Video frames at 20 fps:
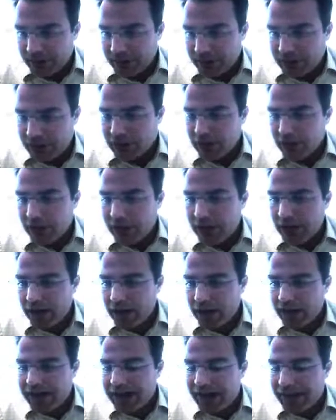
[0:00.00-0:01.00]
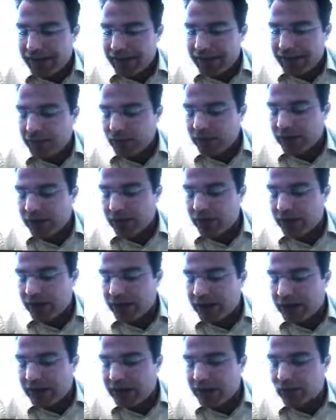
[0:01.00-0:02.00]
That's why we supported with
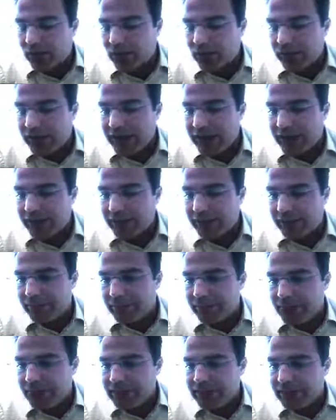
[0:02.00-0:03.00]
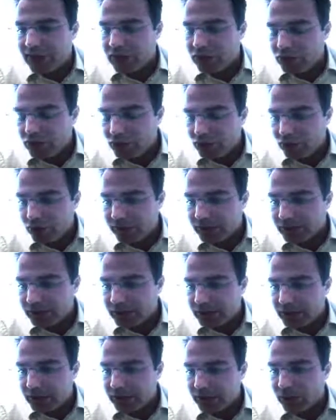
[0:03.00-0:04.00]
a network of young entrepreneurs in
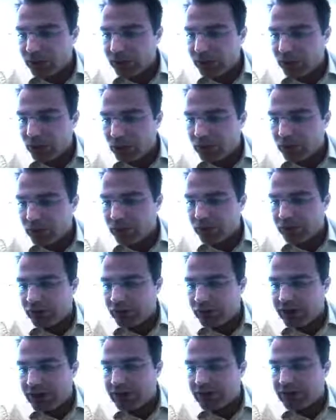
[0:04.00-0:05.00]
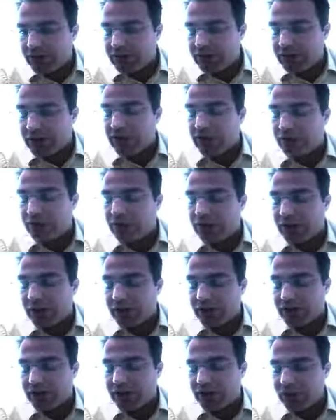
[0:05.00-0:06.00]
Europe, and we work on that since
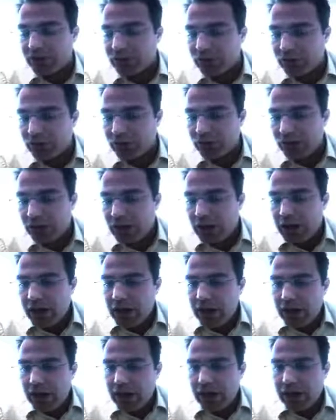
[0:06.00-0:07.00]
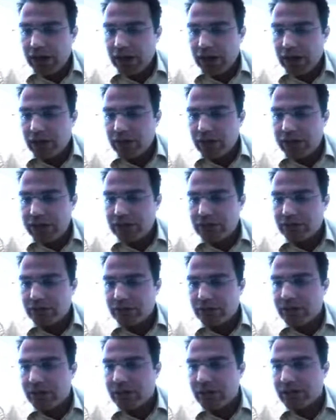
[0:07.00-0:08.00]
2002. And now the last
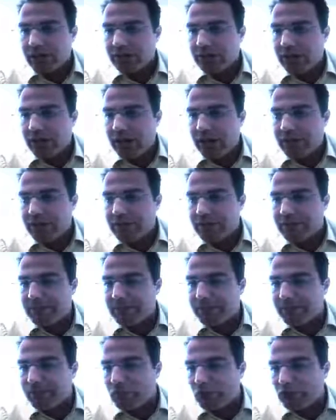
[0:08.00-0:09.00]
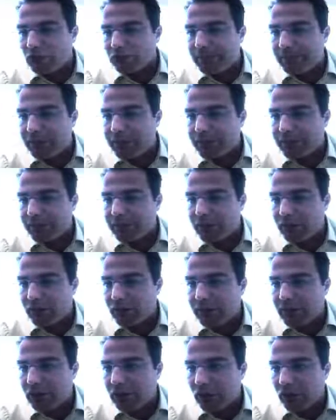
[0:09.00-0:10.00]
2 years, as a post-partner
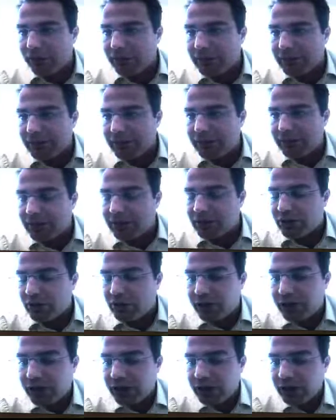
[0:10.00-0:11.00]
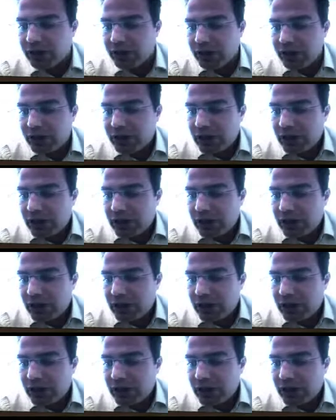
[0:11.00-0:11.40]
of the Global Entrepreneurs Week,